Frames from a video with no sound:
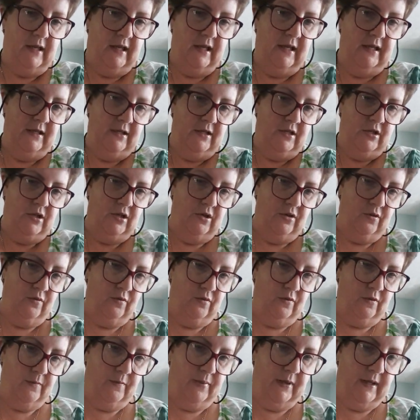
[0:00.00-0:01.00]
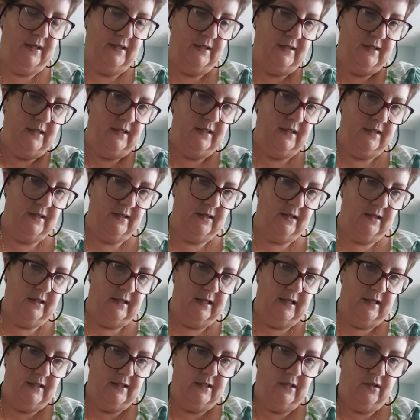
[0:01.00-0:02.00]
into pieces and
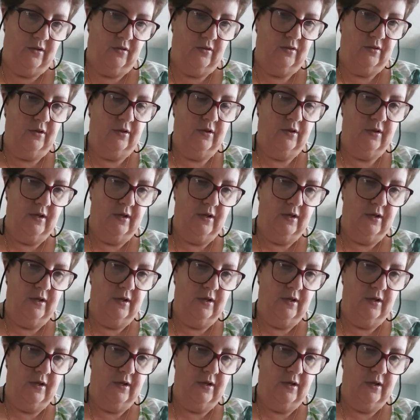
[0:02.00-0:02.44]
lays it on.